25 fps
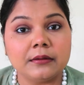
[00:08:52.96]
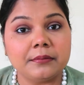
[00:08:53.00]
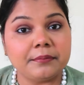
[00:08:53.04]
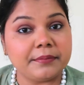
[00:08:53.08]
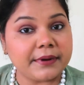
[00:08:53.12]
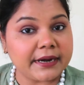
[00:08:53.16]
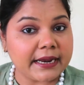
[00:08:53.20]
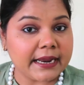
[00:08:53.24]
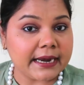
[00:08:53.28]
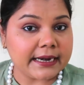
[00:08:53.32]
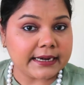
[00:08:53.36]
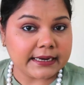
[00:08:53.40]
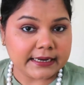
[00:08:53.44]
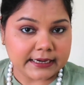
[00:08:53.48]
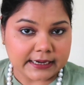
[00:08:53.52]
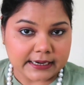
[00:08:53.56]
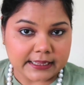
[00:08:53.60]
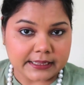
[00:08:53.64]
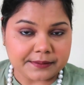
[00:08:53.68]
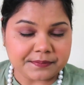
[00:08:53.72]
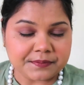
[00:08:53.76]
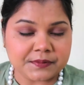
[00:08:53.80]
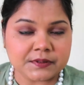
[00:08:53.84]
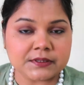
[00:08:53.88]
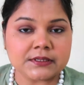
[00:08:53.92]
Brand
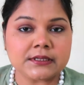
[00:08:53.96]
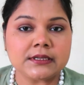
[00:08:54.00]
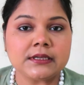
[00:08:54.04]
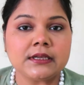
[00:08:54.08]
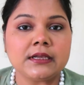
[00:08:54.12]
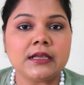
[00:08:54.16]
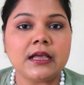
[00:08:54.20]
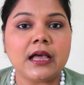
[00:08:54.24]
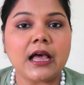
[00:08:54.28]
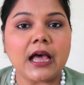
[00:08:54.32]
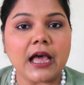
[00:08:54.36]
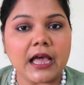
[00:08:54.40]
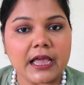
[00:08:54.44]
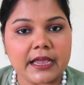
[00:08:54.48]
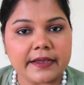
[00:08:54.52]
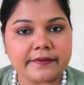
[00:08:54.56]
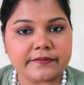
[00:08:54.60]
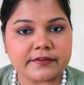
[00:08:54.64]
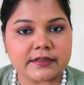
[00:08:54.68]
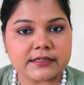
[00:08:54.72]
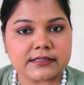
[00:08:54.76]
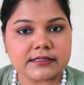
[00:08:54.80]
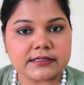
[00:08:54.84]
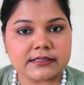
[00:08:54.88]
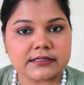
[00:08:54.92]
claims. I
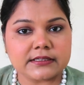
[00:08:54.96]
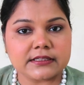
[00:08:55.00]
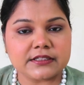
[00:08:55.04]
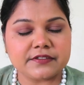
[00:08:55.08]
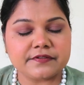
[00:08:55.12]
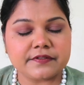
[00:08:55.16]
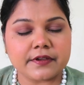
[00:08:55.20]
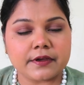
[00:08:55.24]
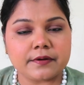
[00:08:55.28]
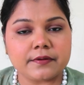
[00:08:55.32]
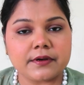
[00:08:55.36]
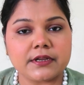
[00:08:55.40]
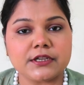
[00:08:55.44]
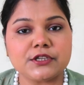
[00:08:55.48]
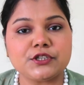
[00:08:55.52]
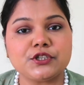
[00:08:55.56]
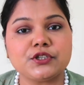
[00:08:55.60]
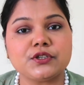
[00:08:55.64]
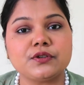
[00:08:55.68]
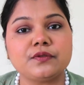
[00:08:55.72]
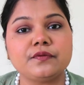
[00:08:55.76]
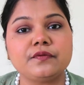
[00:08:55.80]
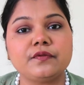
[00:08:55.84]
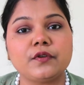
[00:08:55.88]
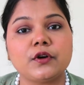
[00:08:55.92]
have tested this
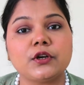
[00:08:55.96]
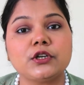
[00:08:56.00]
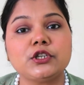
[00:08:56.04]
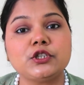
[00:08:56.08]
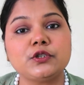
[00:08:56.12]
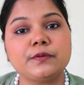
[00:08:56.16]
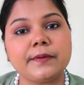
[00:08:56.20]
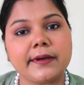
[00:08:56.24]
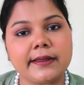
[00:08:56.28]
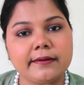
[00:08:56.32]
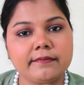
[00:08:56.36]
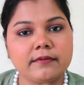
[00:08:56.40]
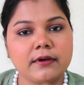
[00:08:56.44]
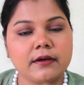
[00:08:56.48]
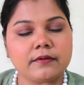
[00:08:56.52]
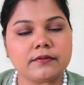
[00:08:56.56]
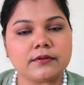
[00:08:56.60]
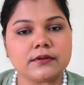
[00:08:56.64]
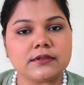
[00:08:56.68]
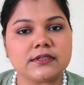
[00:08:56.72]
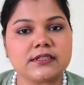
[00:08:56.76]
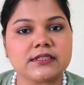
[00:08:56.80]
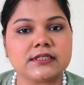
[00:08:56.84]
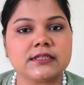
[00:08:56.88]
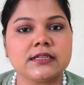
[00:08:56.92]
foundation for 12
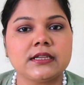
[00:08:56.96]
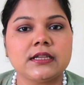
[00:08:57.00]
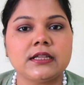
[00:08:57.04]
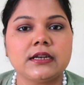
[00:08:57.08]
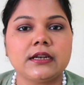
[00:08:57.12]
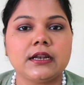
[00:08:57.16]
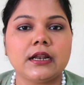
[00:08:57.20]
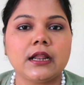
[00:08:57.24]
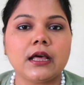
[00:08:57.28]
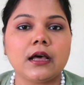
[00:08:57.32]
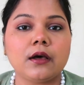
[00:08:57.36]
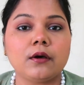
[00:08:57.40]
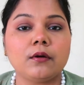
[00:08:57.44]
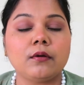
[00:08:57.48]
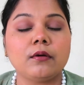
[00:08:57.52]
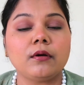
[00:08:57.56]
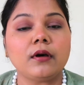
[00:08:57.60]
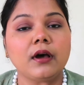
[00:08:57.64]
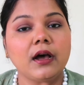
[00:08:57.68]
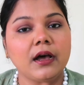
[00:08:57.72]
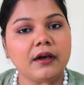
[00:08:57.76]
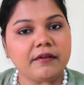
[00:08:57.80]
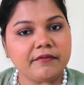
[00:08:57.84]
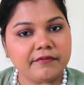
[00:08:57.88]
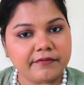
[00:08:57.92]
hours.
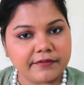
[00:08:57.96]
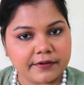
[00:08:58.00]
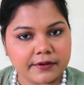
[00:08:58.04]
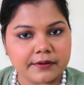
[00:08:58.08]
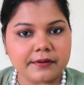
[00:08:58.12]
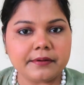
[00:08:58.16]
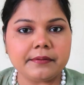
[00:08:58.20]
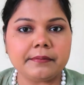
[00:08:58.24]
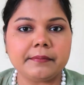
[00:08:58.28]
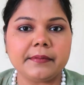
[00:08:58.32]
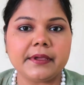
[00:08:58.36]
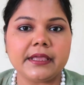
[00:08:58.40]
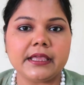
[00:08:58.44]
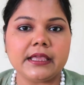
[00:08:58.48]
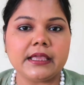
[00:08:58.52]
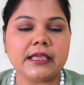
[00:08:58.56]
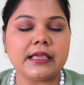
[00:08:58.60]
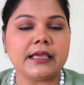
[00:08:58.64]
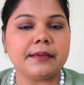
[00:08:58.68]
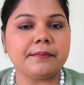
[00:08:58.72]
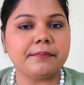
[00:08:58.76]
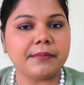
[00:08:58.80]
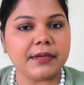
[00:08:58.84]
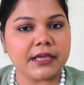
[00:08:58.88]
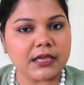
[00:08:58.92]
Now, for
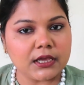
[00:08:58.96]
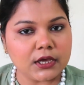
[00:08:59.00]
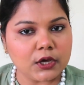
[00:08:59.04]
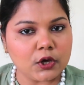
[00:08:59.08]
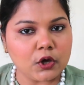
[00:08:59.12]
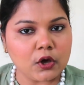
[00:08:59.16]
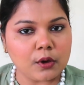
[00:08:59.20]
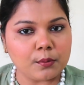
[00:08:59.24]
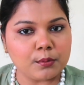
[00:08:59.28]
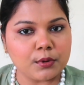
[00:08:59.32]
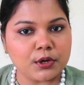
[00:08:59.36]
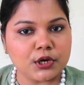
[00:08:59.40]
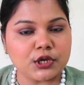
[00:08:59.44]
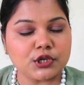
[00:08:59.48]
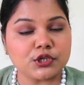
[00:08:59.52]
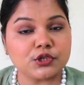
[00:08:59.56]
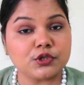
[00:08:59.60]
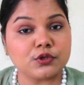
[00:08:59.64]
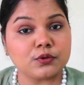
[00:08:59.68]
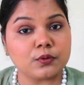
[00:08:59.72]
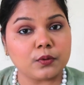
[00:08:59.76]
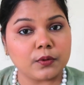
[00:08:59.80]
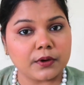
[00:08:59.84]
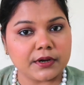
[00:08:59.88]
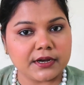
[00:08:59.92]
me, being a
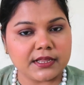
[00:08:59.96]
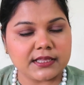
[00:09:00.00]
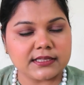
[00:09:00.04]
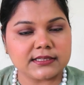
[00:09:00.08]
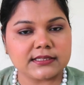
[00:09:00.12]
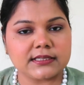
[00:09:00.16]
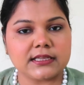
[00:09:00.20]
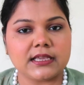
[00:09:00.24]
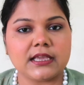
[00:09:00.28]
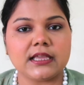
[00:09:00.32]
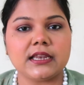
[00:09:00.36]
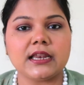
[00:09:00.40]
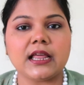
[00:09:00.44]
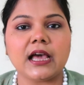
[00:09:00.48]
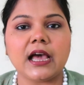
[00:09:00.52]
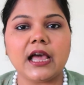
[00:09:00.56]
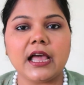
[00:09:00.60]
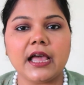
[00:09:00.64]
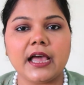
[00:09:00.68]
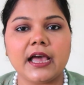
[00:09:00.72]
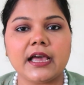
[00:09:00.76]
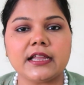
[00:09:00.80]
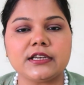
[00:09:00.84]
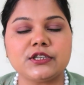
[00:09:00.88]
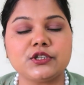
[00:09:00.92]
combination to oily skin,
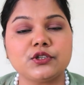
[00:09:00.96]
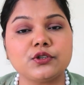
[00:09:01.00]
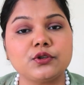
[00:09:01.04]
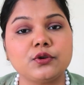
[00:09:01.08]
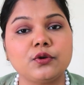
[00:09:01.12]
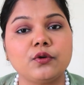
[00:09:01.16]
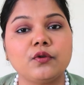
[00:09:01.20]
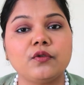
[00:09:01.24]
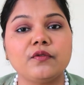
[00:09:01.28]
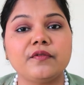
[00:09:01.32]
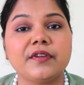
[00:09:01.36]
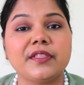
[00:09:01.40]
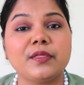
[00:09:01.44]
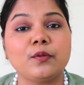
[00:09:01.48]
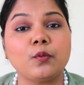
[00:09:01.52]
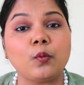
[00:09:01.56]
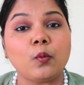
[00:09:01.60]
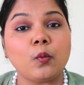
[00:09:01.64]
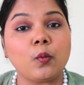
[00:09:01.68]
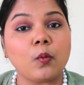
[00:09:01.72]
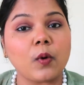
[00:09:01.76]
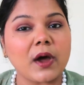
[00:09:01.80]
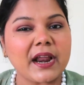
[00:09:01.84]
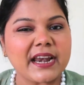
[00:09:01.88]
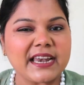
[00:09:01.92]
I had to go with
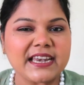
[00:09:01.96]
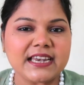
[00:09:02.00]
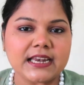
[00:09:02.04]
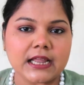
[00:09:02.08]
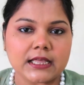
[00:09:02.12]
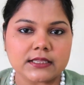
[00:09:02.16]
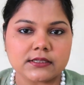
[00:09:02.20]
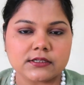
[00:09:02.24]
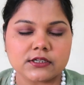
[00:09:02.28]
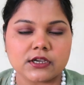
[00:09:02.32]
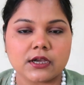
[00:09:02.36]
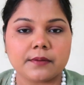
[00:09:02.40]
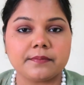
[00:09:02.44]
one touch